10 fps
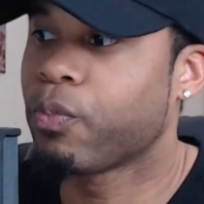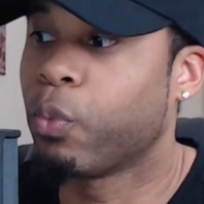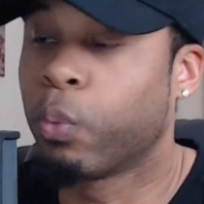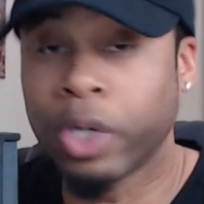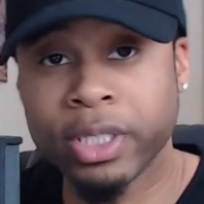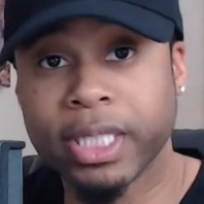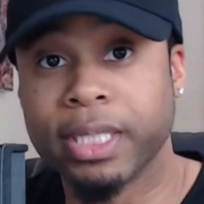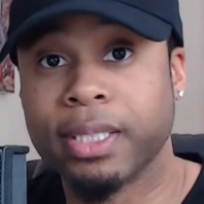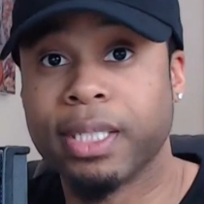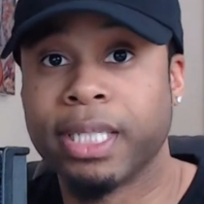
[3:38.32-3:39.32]
worth
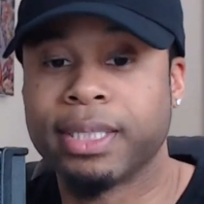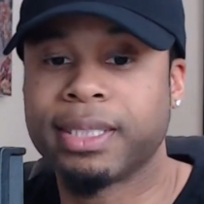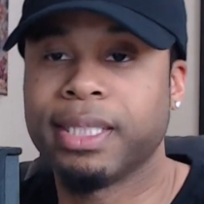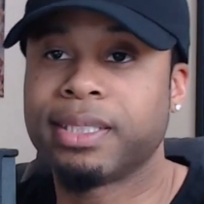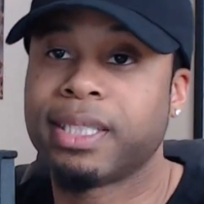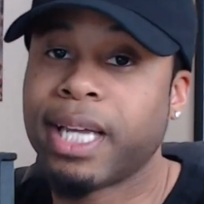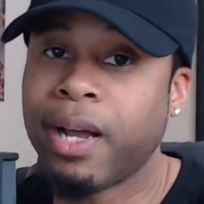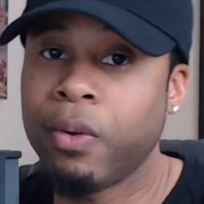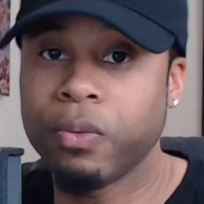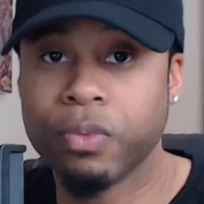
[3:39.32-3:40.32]
it in a sense.
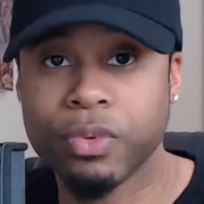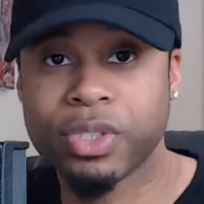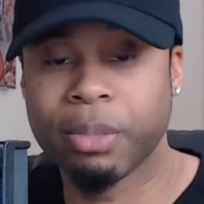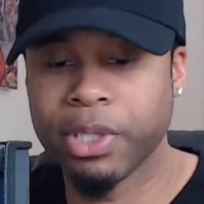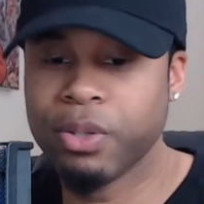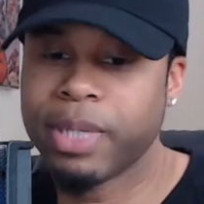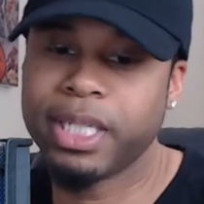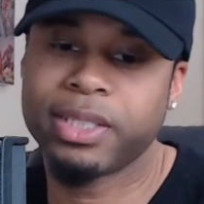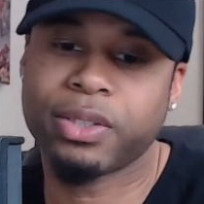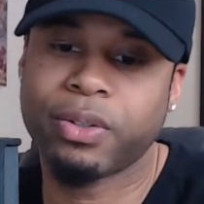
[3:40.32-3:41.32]
Now, some of you may
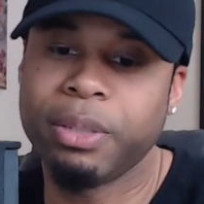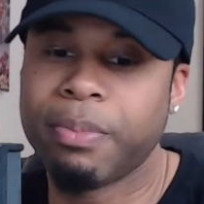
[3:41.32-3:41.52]
disagree.